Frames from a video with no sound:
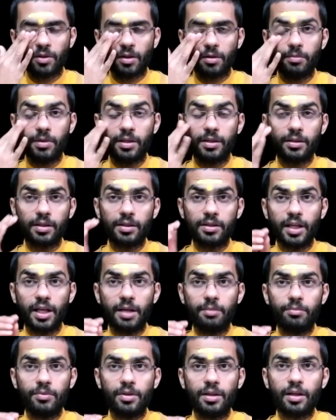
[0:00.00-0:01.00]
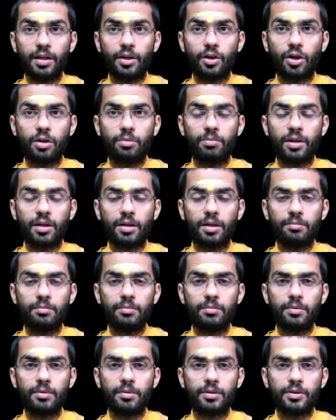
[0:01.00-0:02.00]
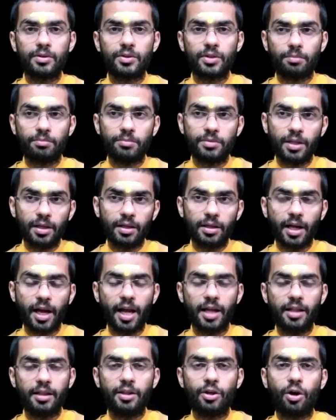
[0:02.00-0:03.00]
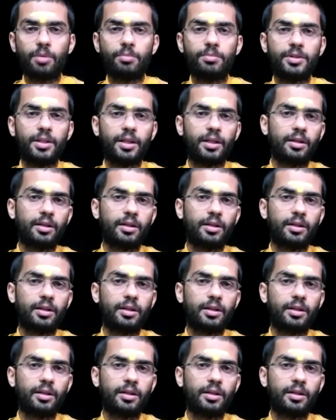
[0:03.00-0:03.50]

Means the same thing cannot become subject and the object.